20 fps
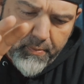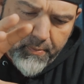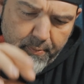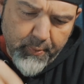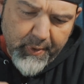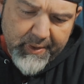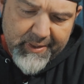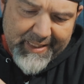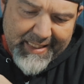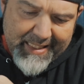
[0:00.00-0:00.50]

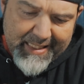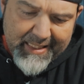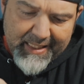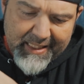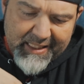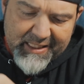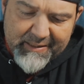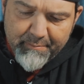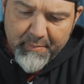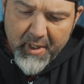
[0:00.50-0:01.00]
what's in
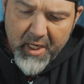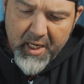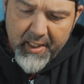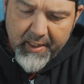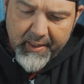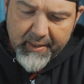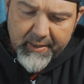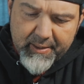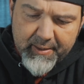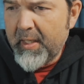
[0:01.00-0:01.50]
this
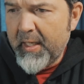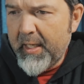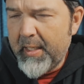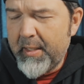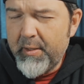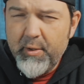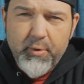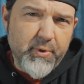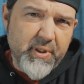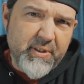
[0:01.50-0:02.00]
box
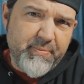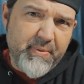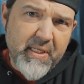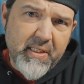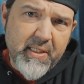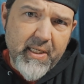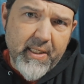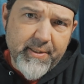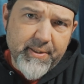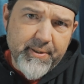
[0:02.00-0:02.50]
and do a speed
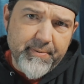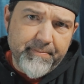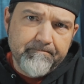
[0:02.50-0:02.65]
test.